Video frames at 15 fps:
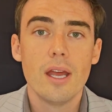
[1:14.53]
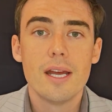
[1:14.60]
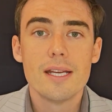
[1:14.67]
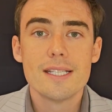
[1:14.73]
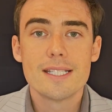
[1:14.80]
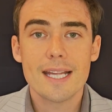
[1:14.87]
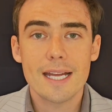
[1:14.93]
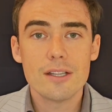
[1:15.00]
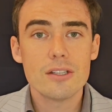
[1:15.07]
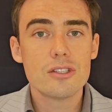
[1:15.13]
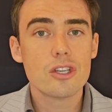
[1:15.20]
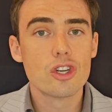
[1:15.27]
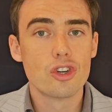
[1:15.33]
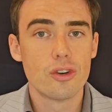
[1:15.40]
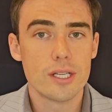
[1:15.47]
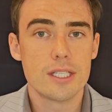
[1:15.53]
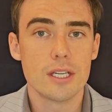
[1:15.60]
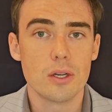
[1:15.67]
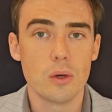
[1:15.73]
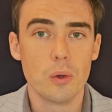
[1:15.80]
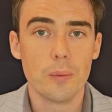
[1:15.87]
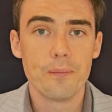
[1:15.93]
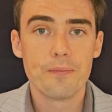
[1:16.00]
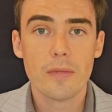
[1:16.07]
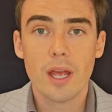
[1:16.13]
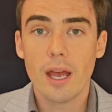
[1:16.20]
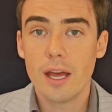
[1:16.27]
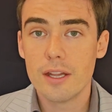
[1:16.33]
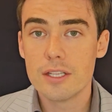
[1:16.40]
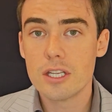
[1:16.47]
Standards are critical,
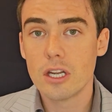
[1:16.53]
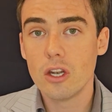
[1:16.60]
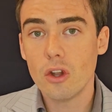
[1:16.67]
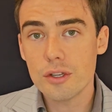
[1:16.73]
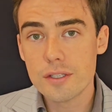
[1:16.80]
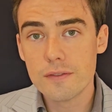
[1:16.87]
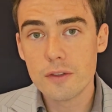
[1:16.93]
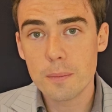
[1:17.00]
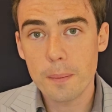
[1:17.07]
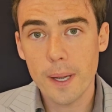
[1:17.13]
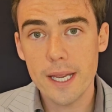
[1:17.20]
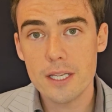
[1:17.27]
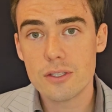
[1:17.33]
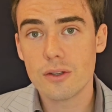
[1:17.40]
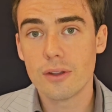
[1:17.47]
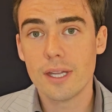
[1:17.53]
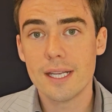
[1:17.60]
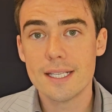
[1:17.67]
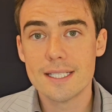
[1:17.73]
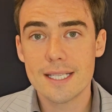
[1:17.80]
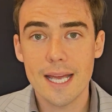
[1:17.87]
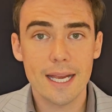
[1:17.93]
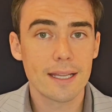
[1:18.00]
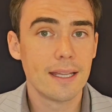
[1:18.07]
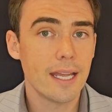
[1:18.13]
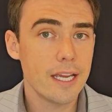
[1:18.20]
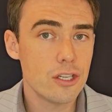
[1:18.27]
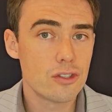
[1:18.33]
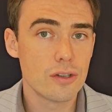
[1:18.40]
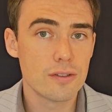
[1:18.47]
and there's a lot of debate on the exact
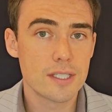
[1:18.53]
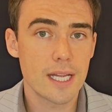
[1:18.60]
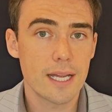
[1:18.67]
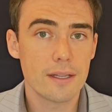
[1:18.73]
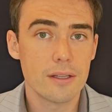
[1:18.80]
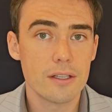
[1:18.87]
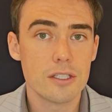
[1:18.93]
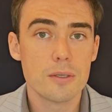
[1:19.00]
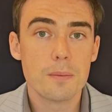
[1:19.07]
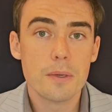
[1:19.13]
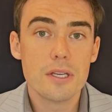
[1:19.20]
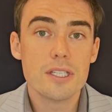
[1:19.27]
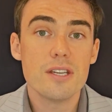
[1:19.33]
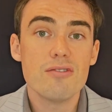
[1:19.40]
nature of standards because it